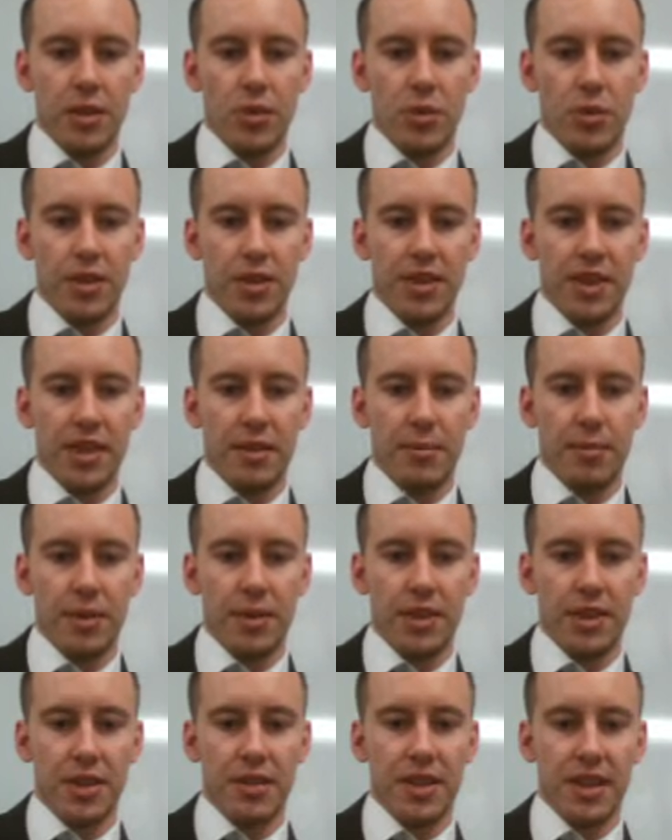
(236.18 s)
Once they have
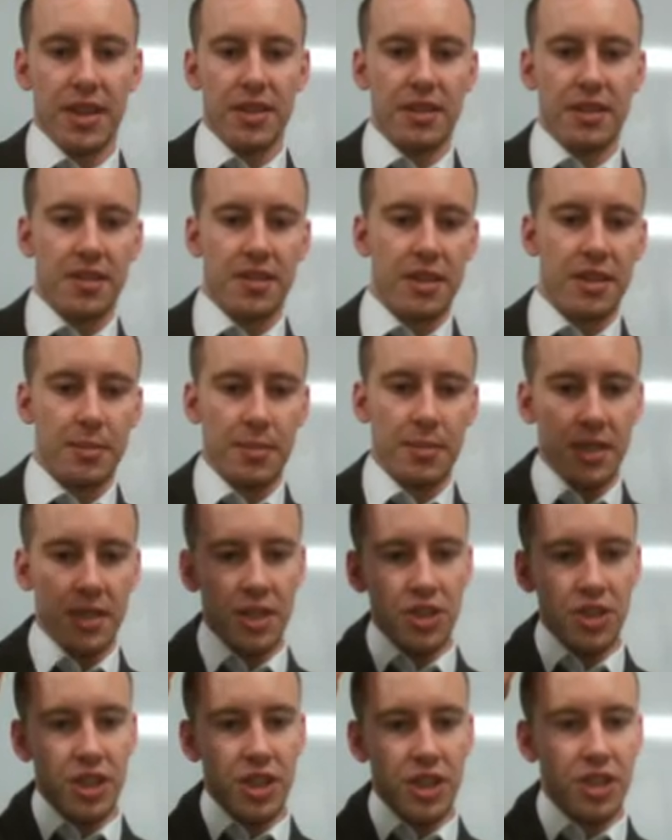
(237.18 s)
put their necks in some
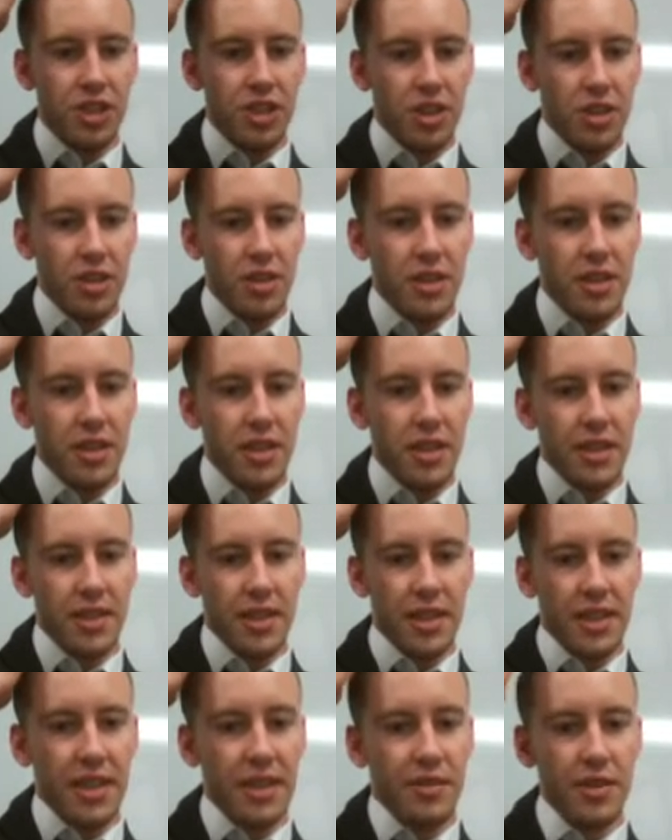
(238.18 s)
dingy shirt,
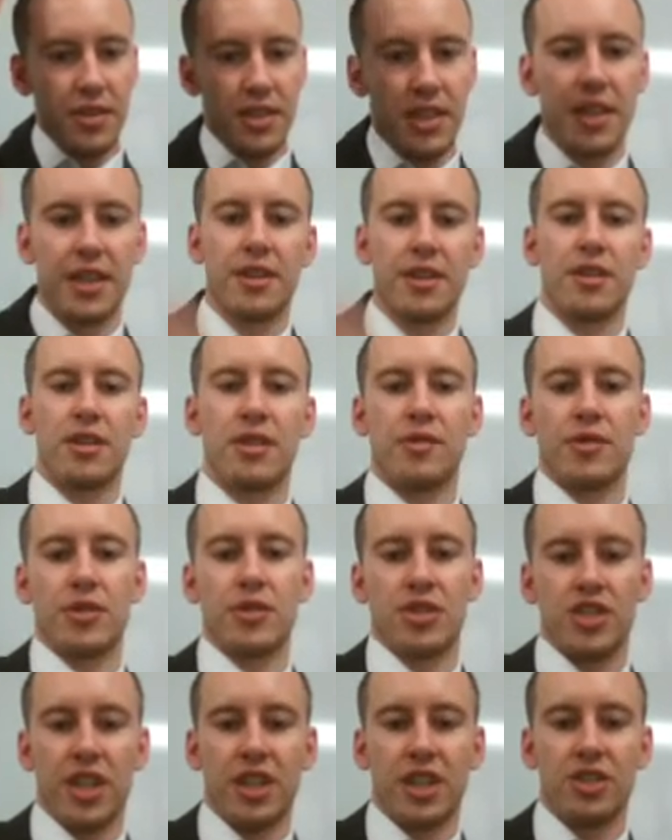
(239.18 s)
they never take it off or
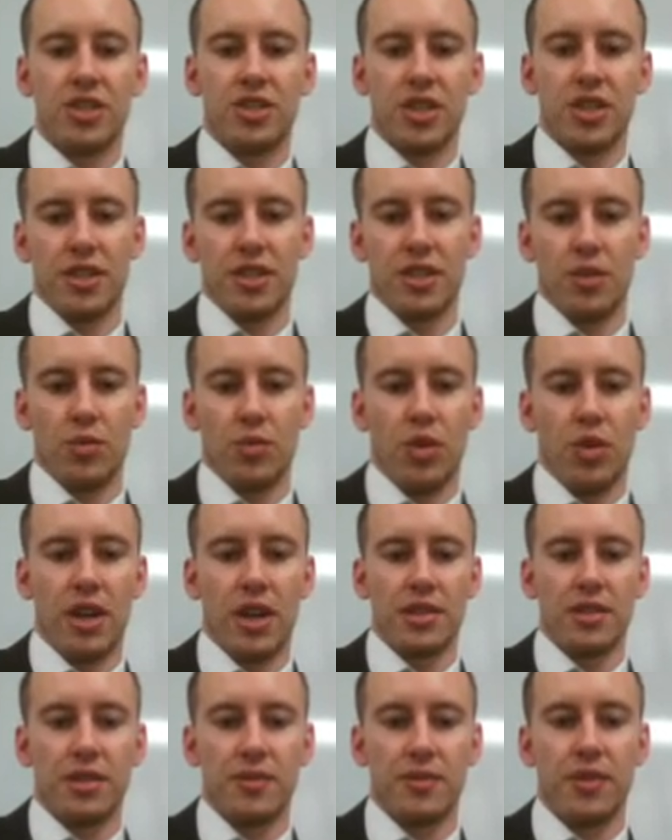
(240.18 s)
change it till it
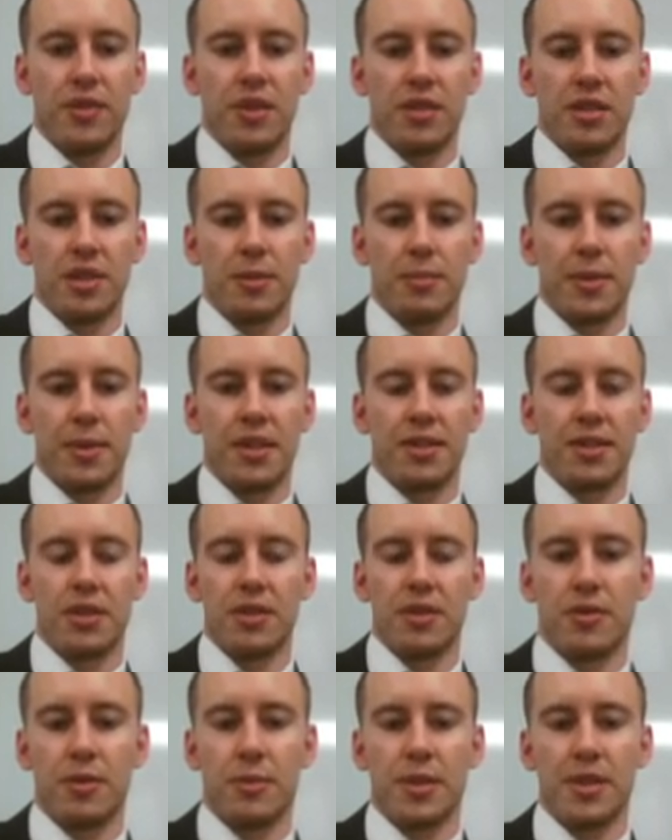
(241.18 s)
rots and falls to
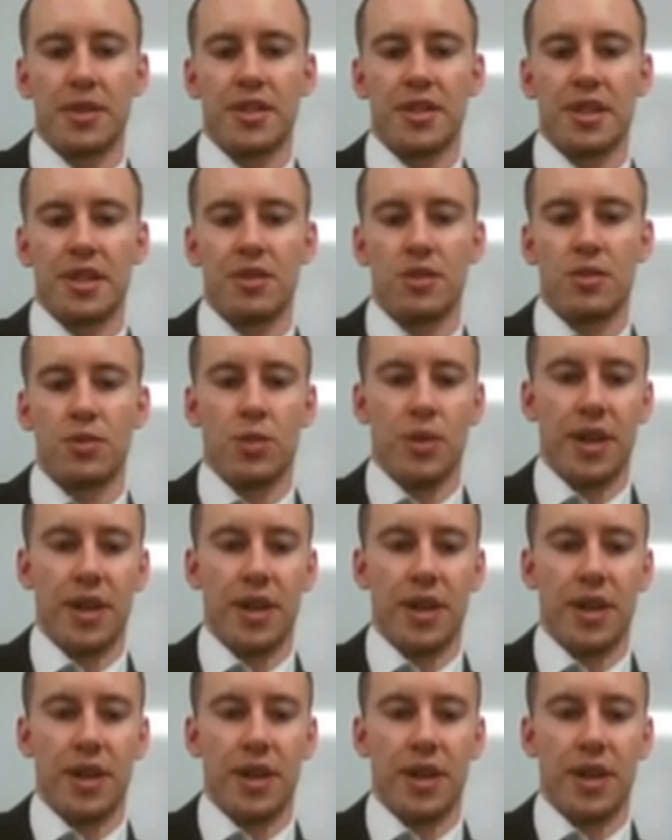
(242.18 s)
pieces from incessant